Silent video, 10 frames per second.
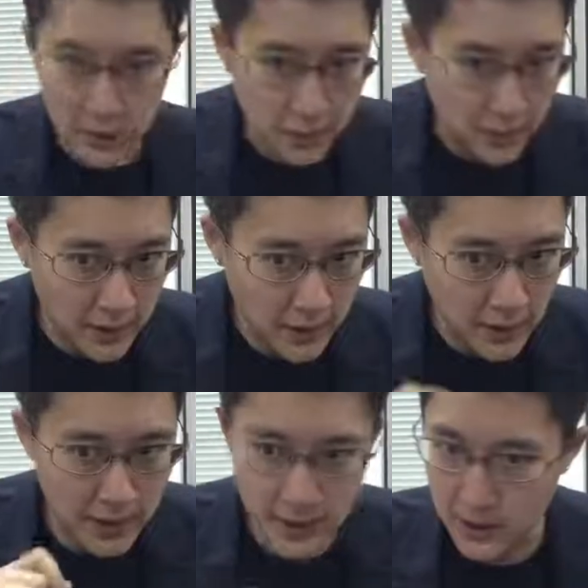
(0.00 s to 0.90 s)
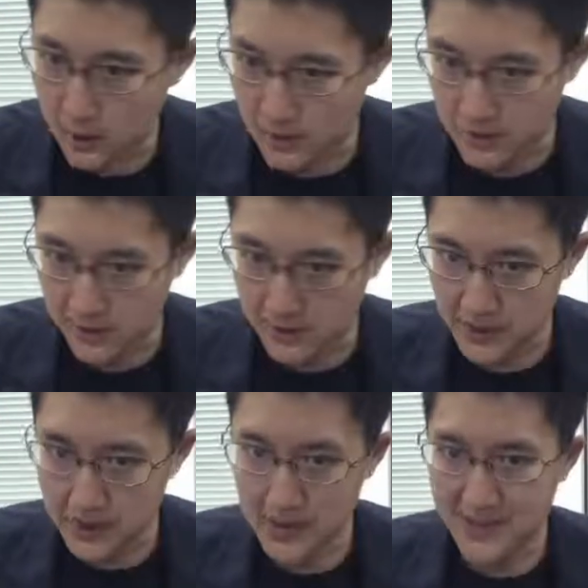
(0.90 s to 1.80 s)
know what they need your
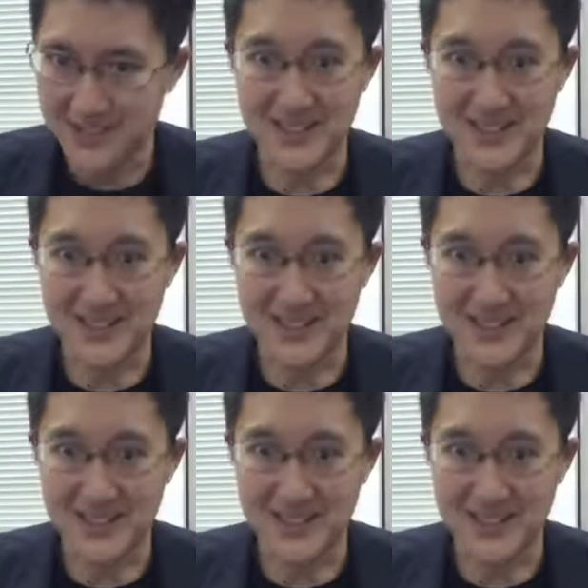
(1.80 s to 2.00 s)
service.